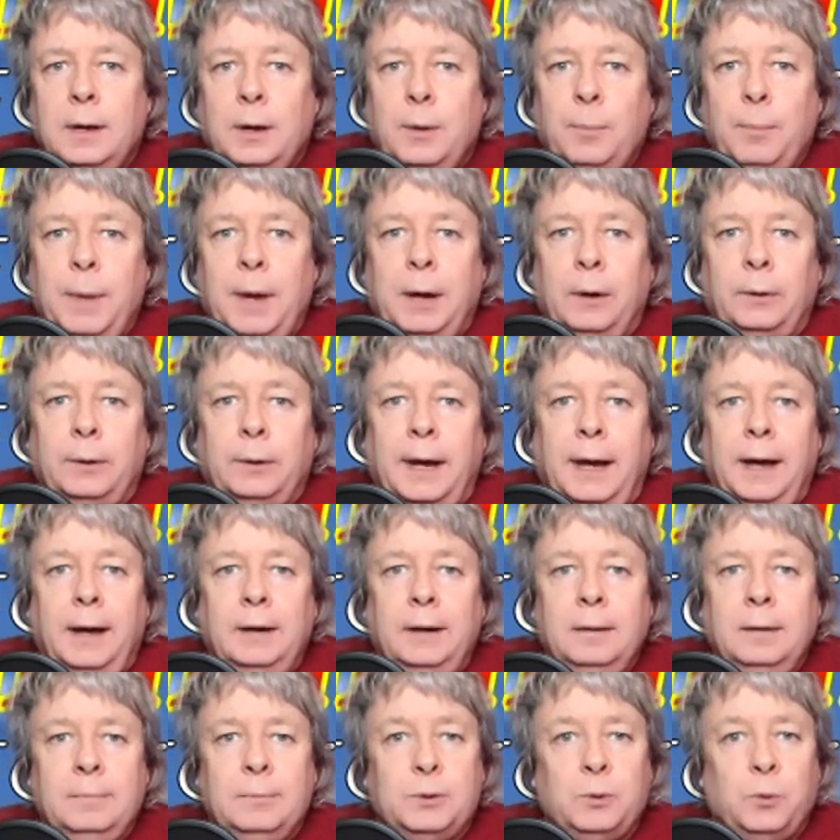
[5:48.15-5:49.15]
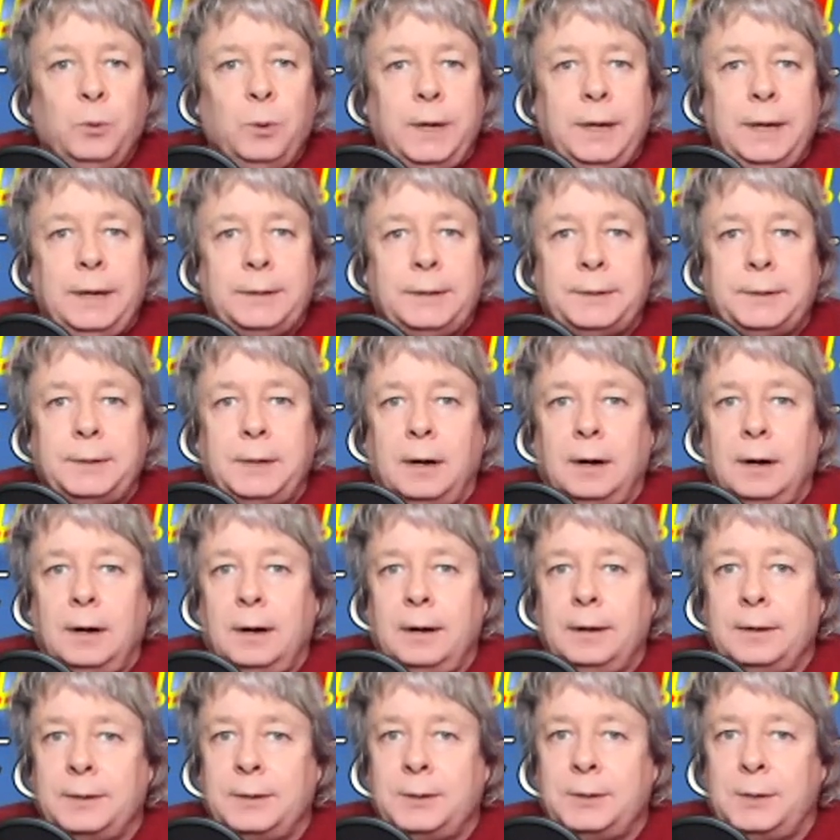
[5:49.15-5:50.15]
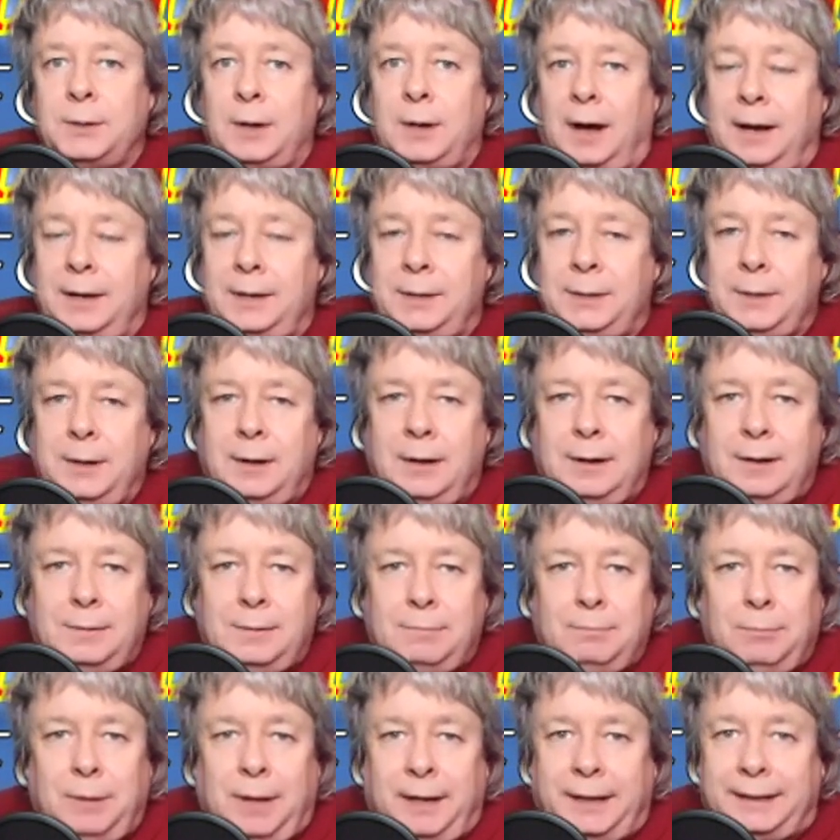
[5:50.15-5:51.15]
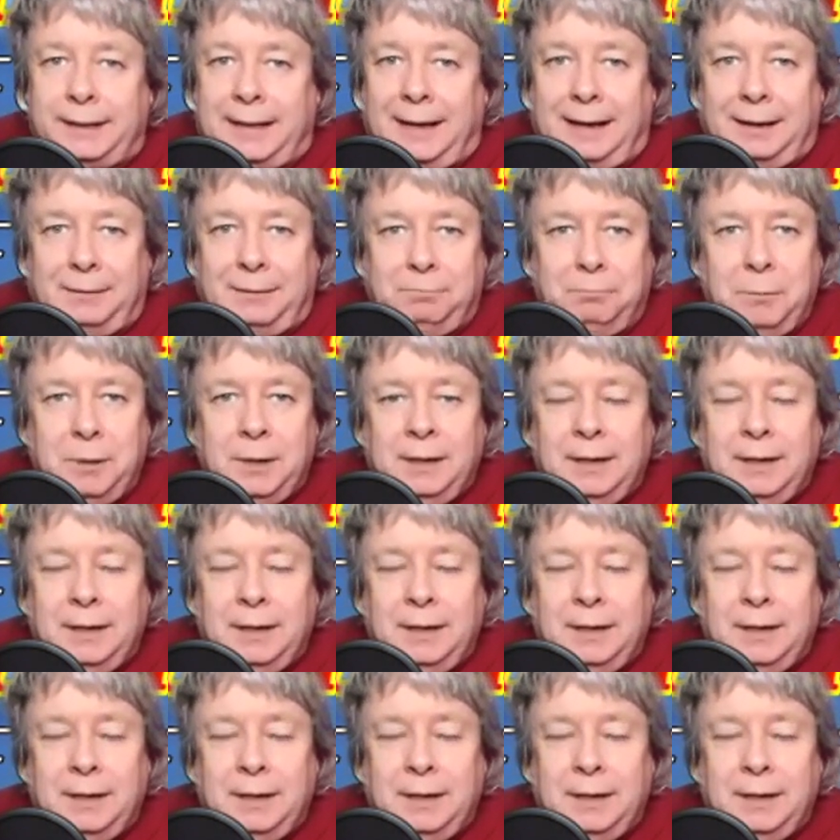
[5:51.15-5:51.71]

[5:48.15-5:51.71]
Mount Adams, I saw like that.